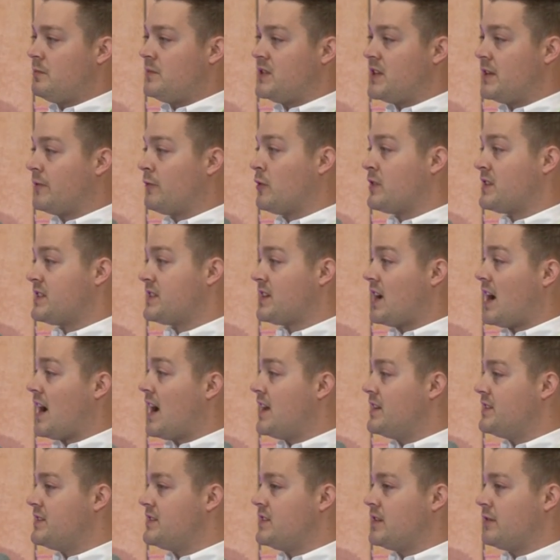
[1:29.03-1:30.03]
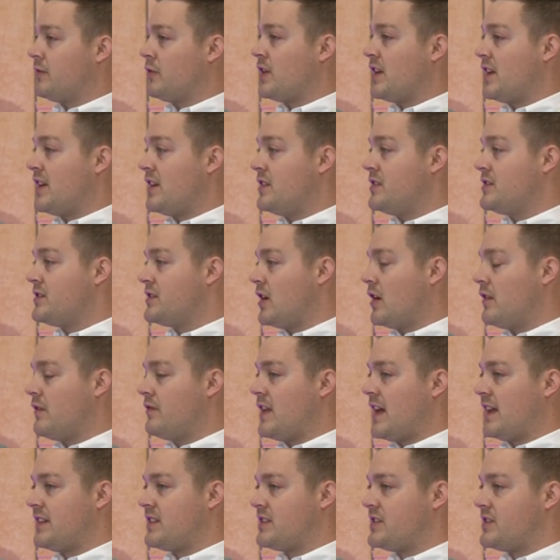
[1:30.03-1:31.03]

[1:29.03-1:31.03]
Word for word: different sides and different ends of that